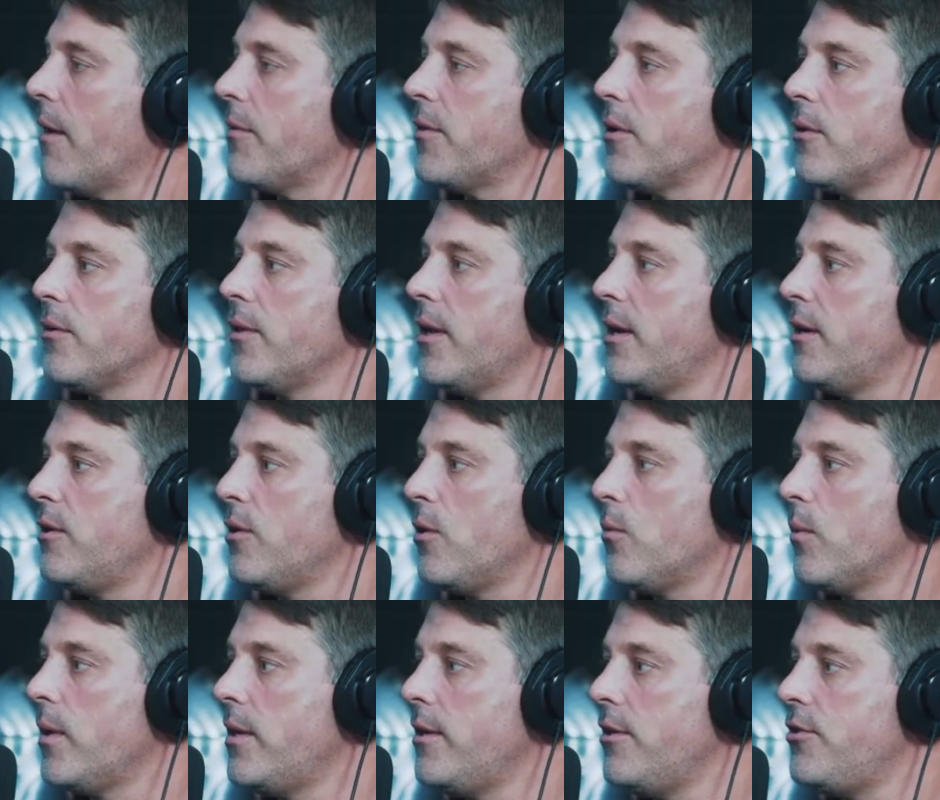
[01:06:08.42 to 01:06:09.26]
out there they didn't
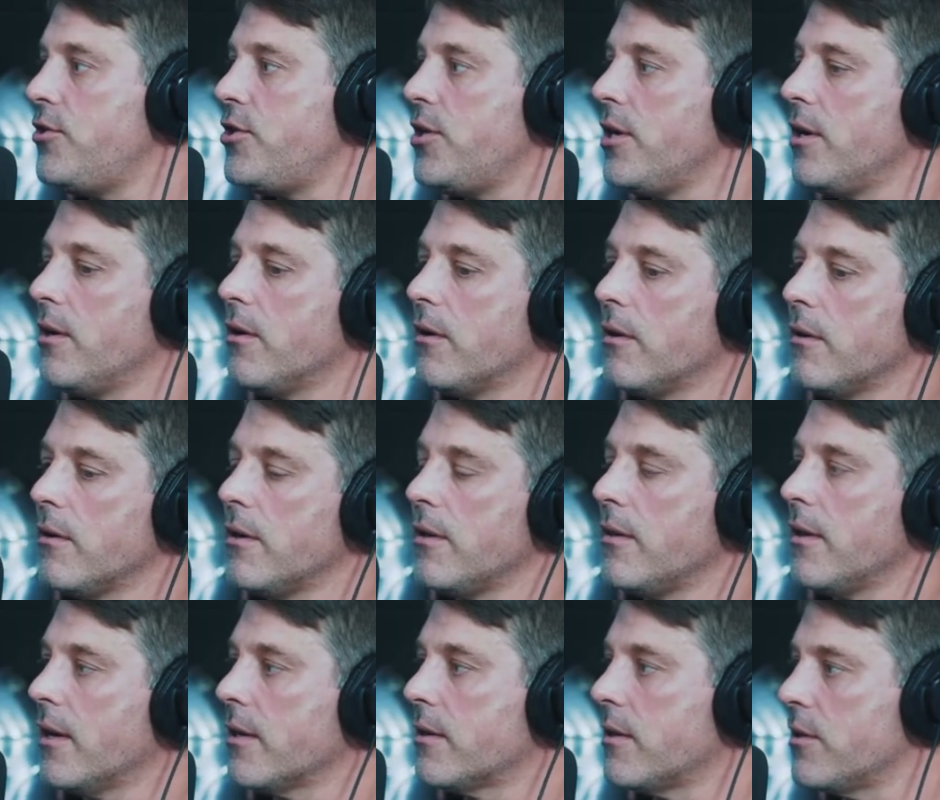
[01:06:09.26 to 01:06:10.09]
know when to cheer
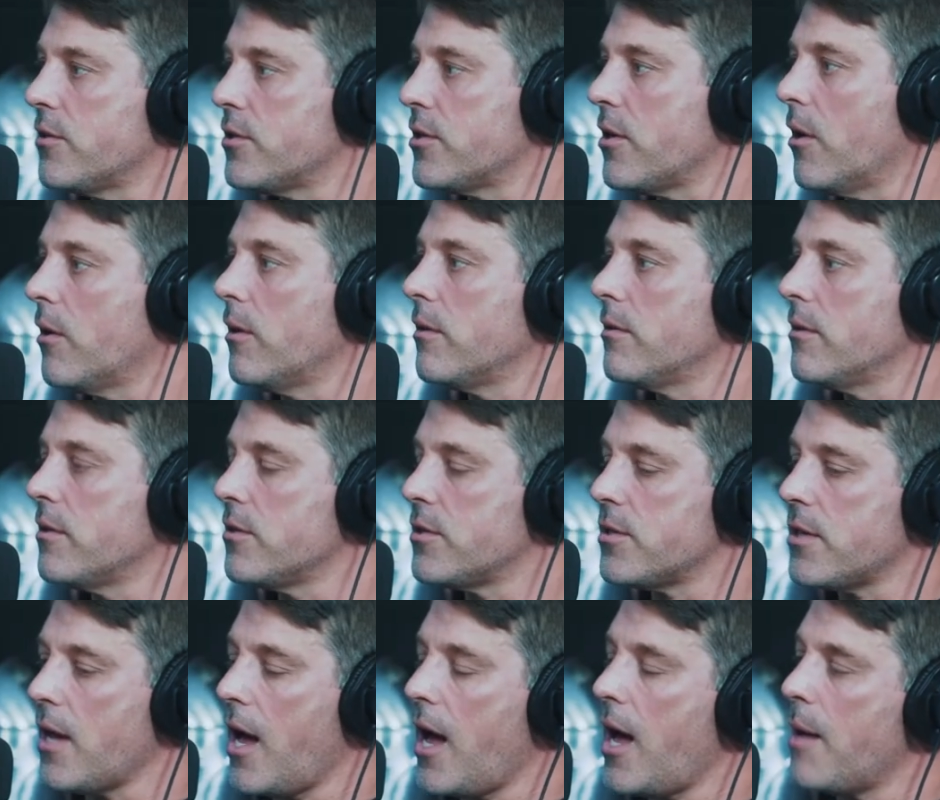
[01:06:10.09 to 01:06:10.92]
and like the start and the
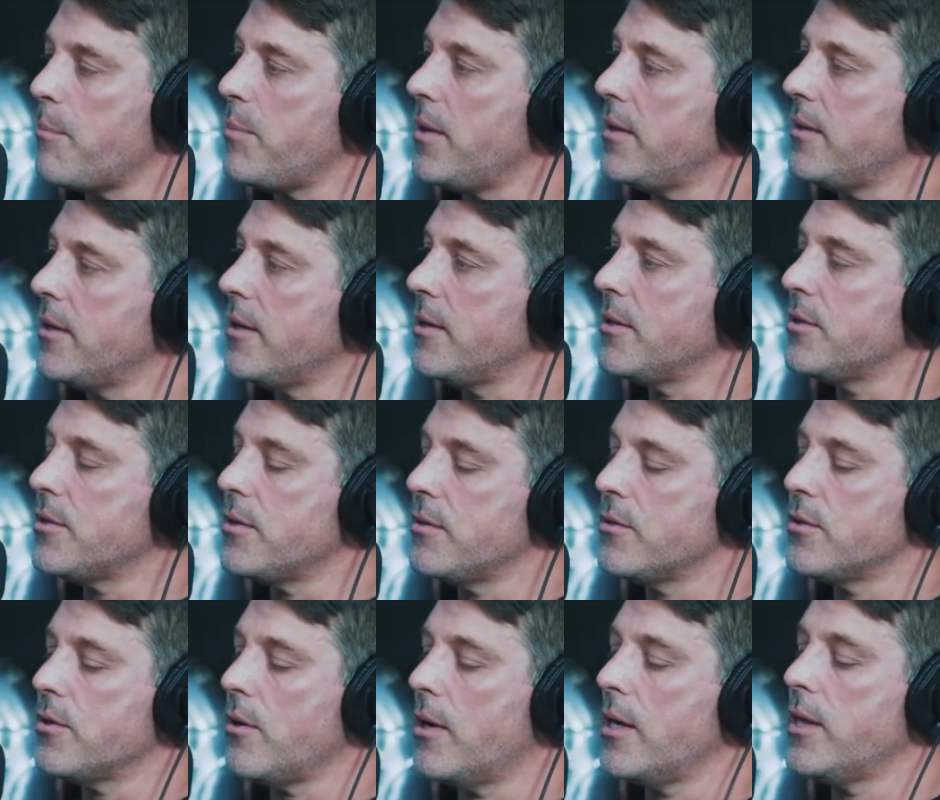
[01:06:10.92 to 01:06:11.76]
stop and this
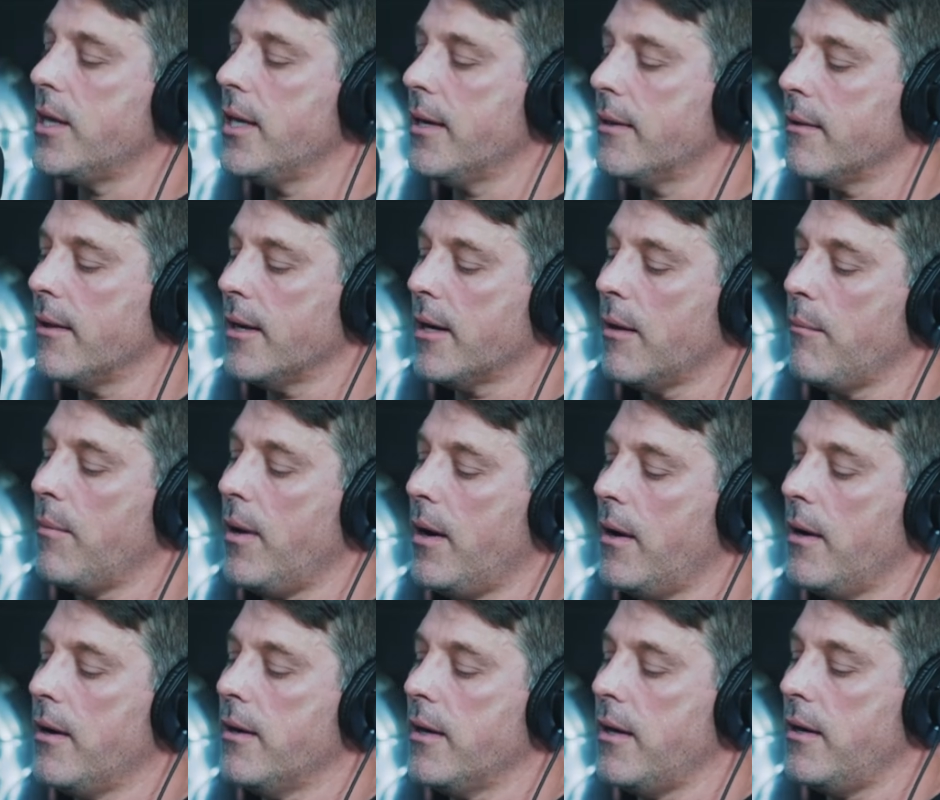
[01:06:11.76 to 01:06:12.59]
and so I think like
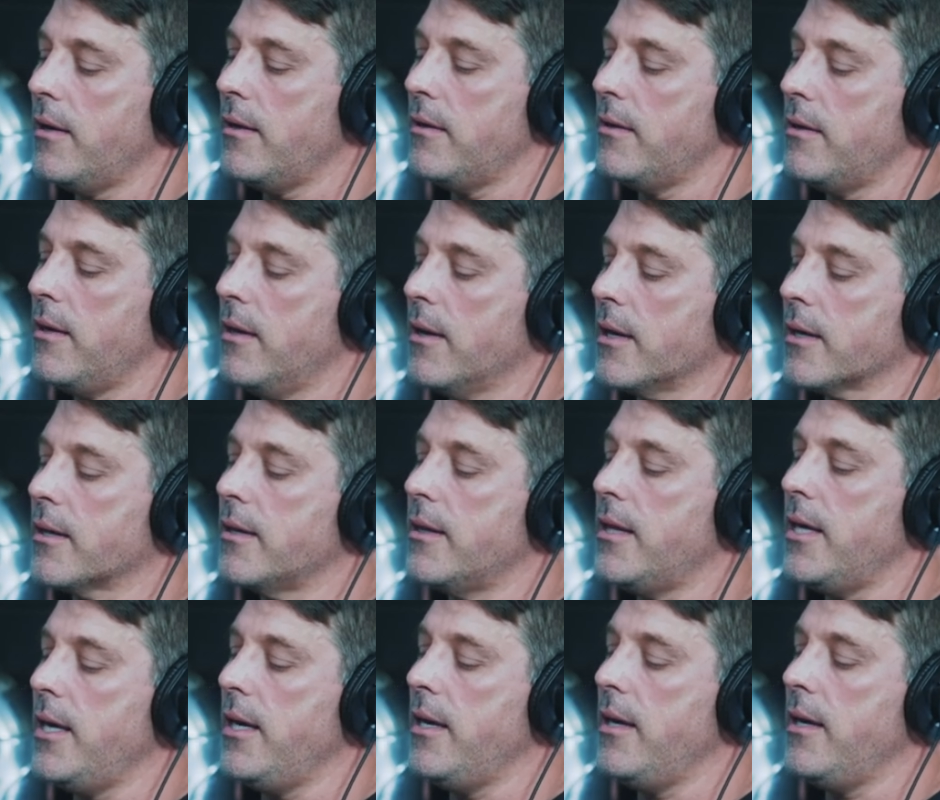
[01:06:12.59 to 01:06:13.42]
American like
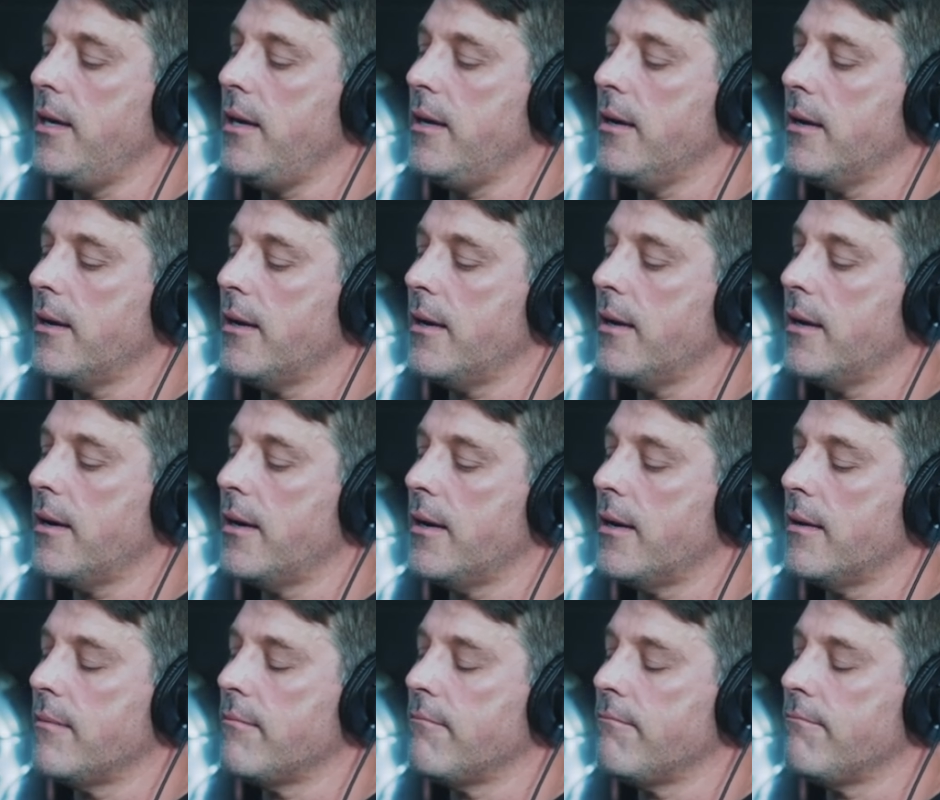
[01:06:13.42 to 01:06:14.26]
the
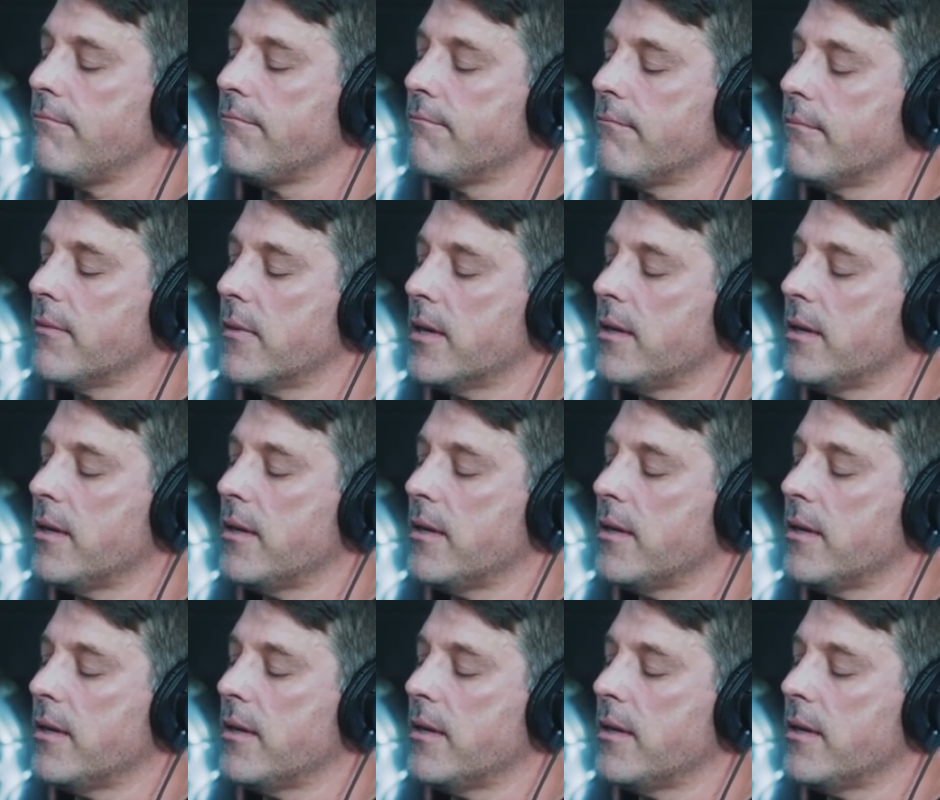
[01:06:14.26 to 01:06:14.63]
um,